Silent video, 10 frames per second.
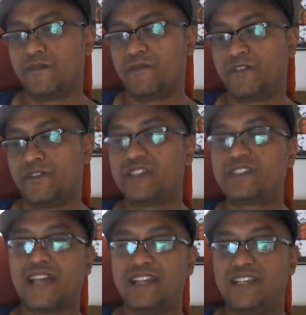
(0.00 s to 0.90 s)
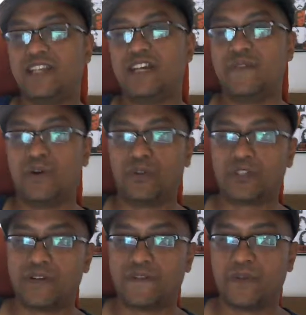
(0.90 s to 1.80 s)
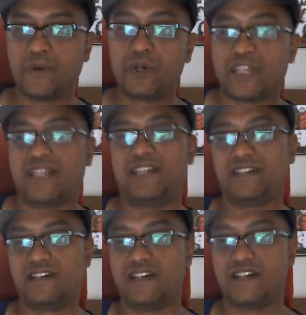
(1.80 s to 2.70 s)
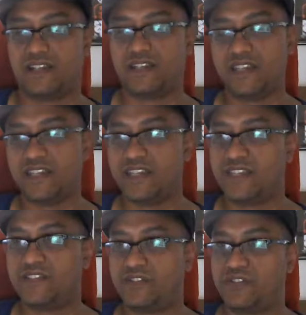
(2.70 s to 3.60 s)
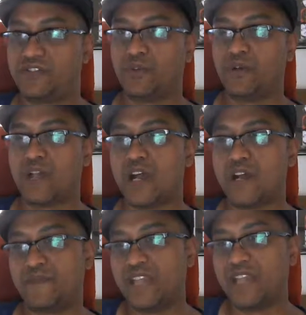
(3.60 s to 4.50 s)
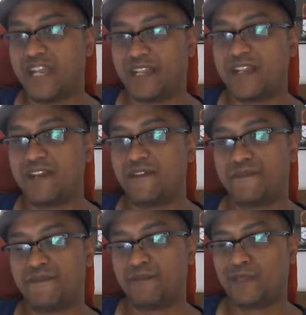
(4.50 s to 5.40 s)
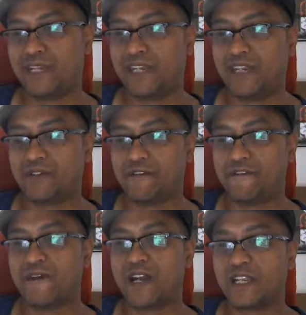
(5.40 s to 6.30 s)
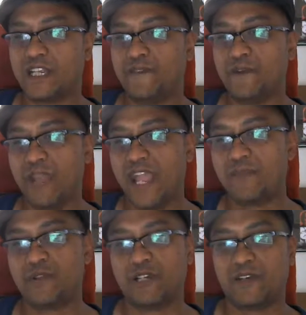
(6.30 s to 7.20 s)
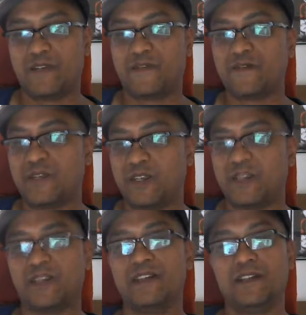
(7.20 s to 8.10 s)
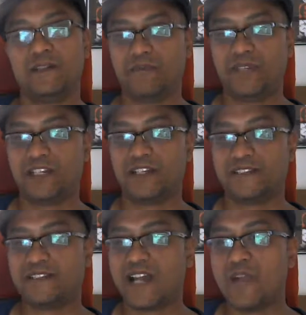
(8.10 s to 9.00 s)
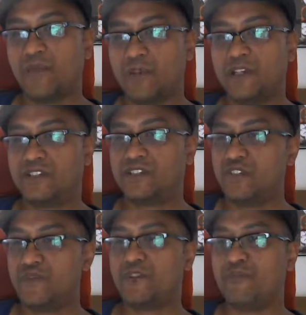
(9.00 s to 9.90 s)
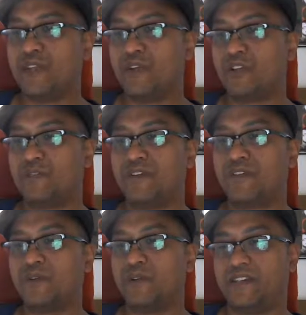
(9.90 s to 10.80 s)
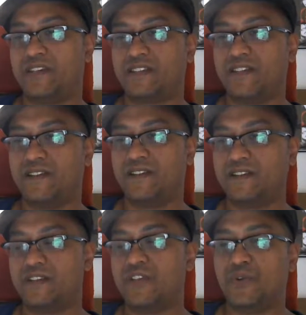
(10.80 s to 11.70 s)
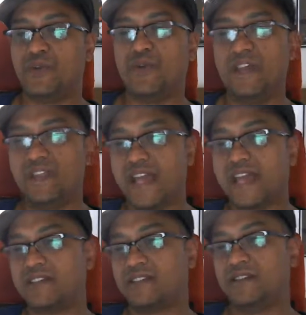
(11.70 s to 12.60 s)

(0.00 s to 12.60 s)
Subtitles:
Just the idea of an ultimate authority is sort of getting in a sort of foggy vocabulary for me, because I wouldn't assume there'd be an ultimate authority to that.